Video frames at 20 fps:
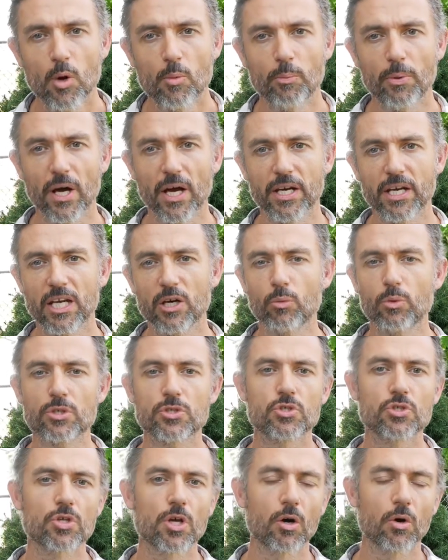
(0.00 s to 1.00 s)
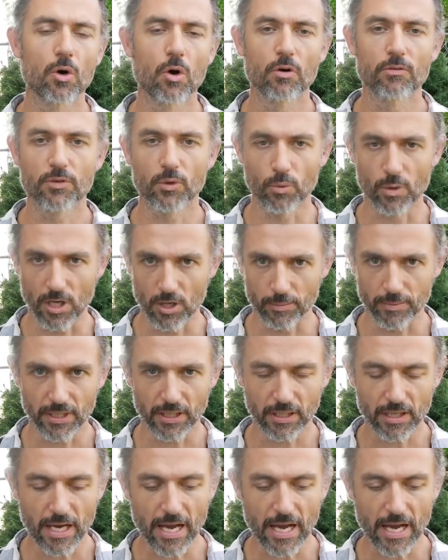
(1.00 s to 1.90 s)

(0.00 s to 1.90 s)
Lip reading: but it was so overwhelming,